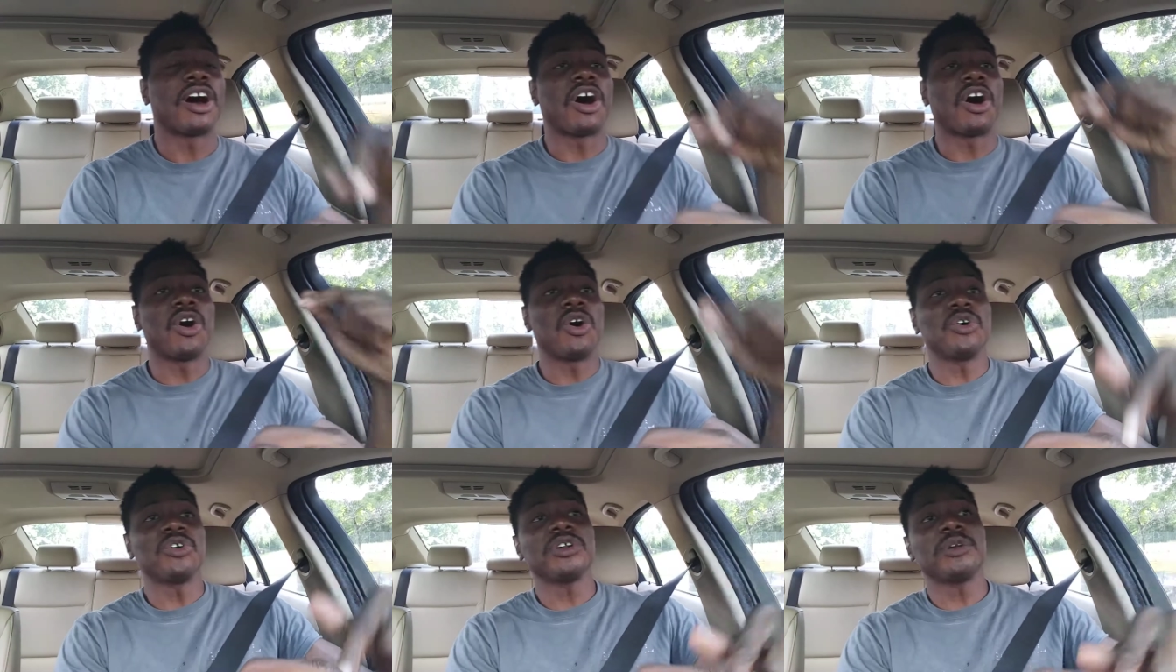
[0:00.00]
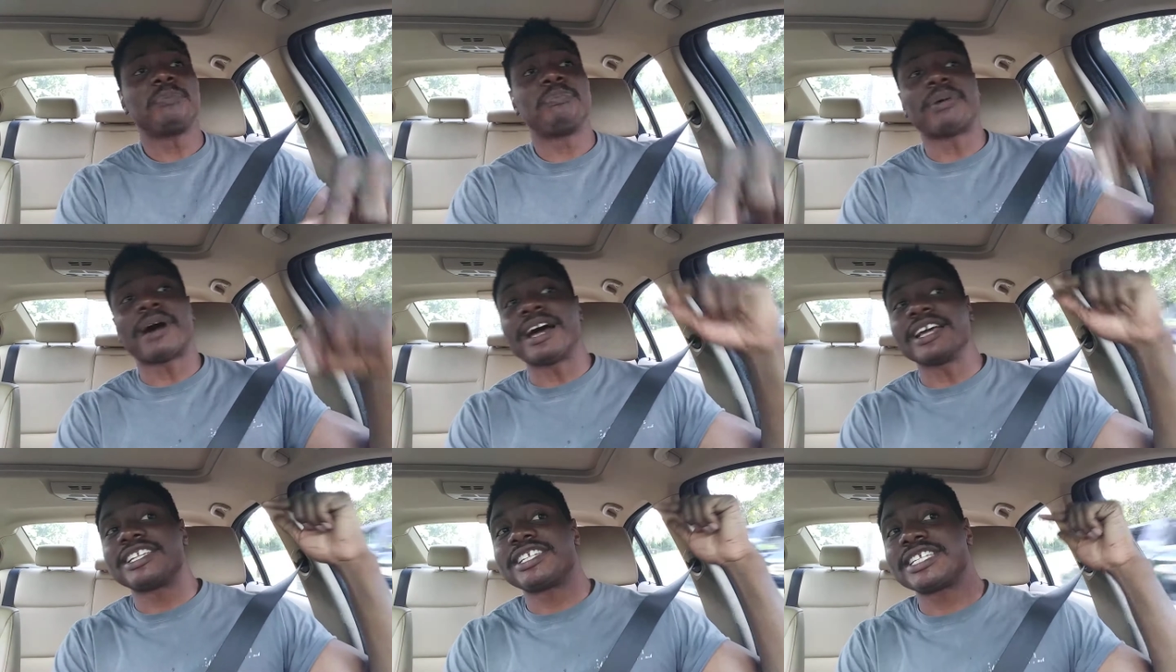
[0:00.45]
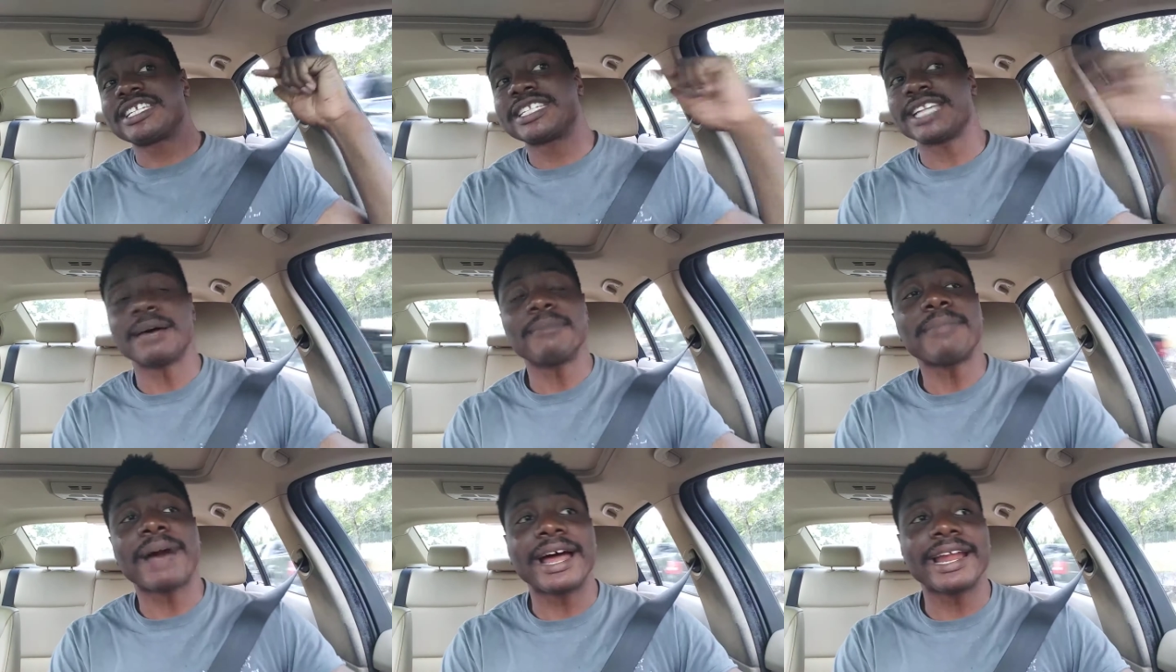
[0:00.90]
owned by
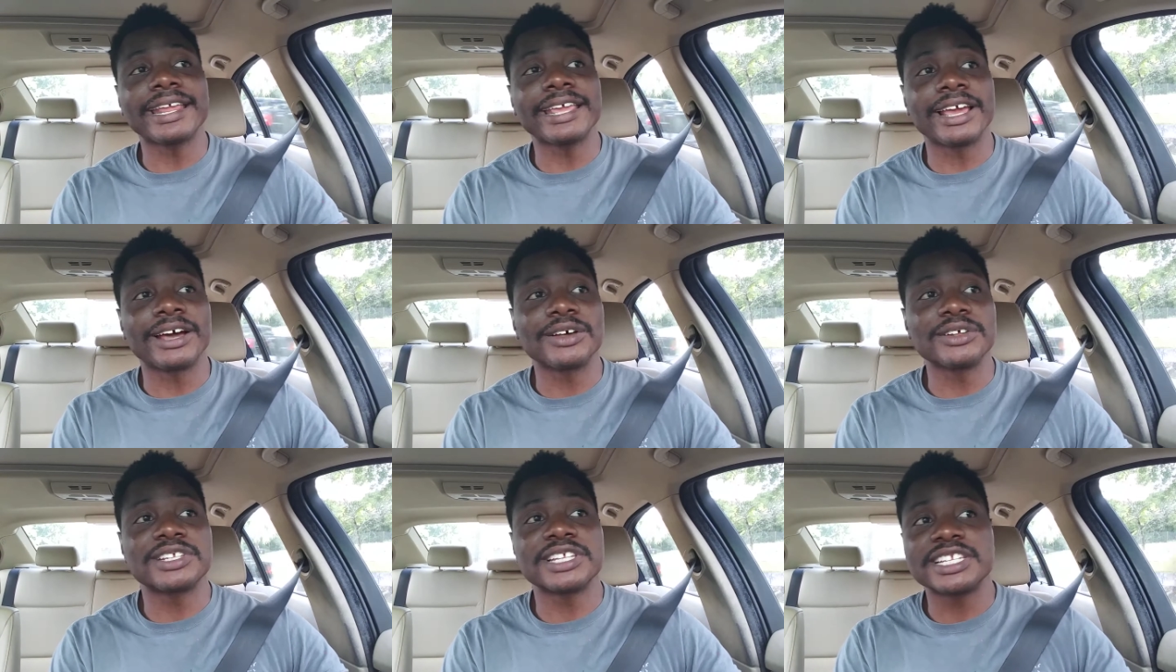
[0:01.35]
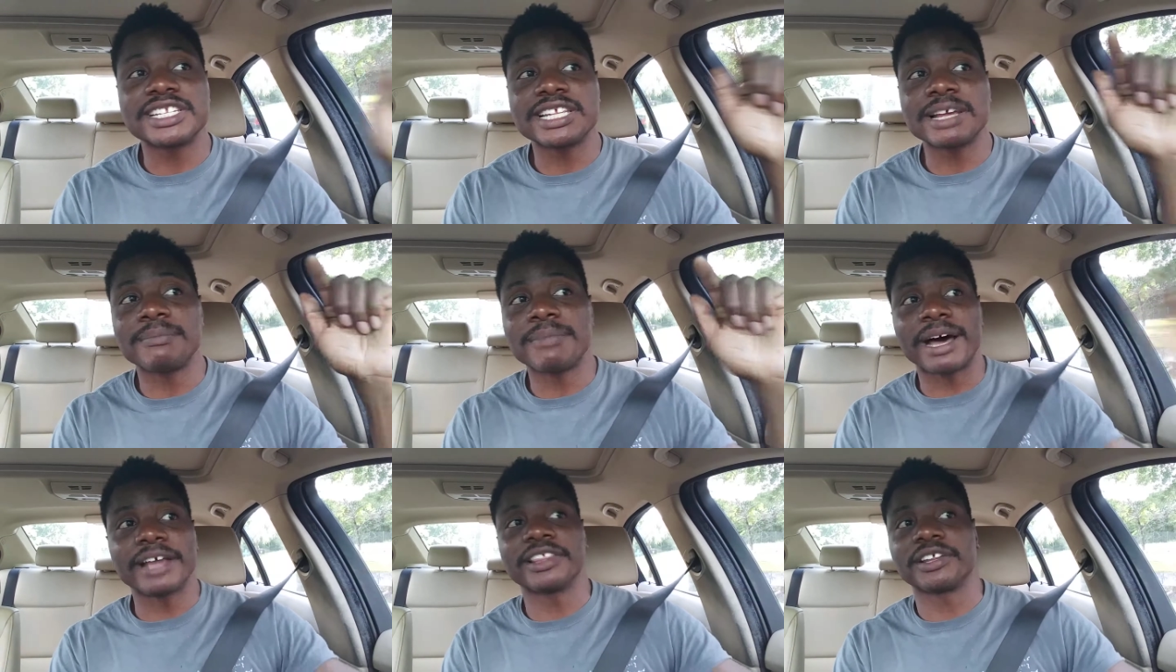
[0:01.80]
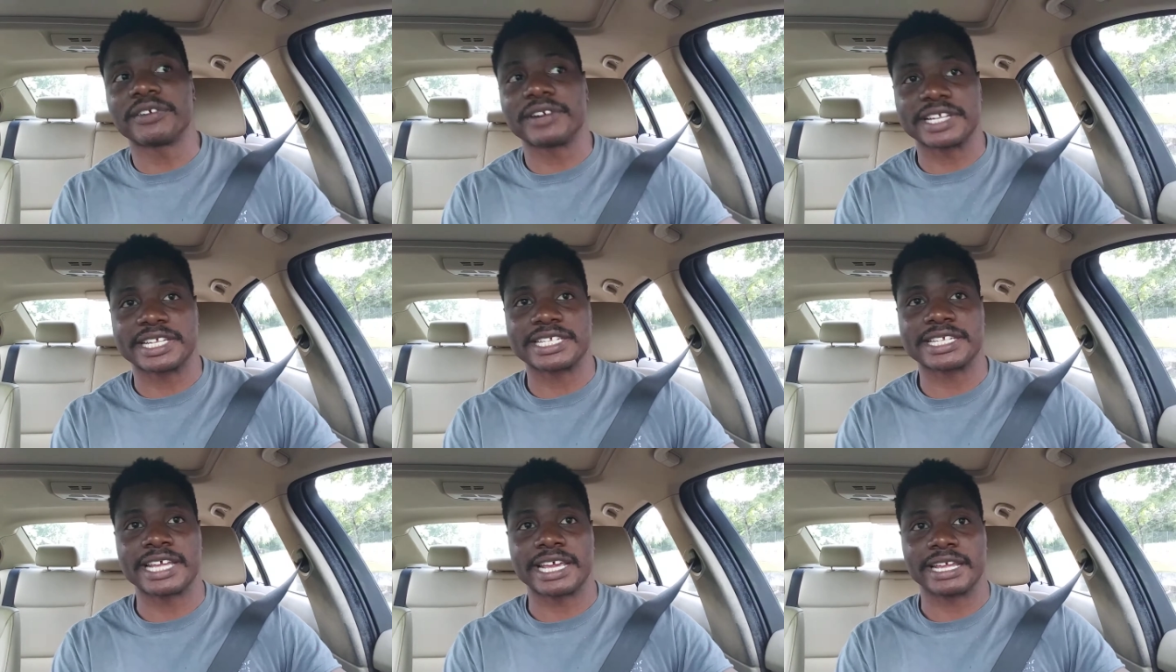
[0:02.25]
somebody else in some other
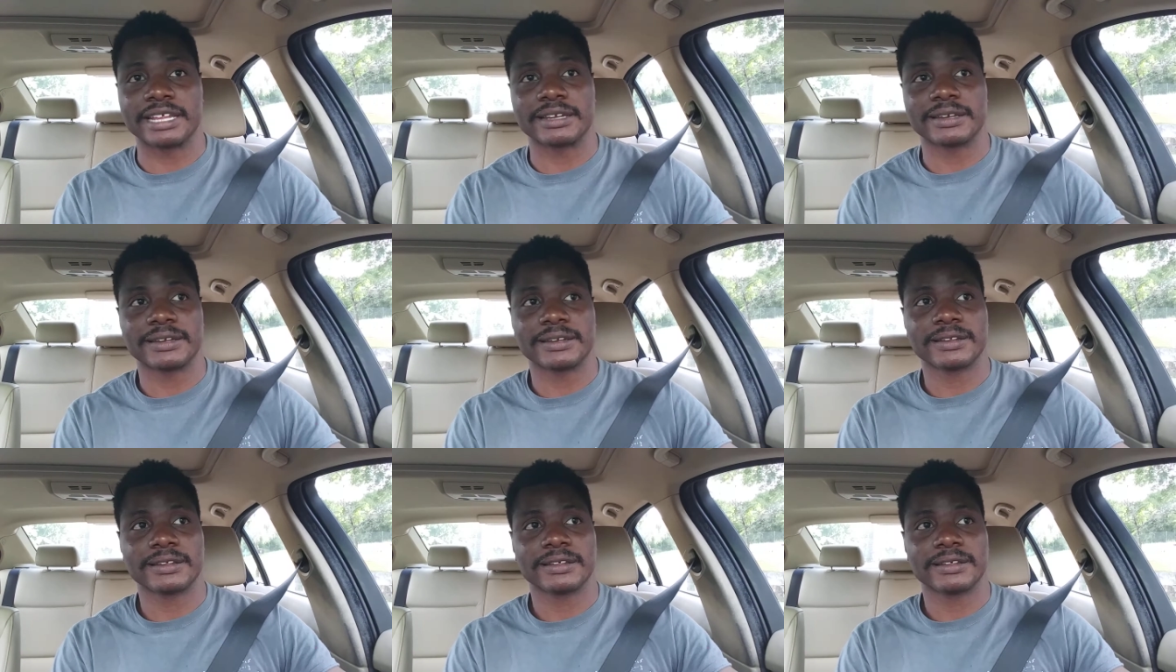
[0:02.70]
estate,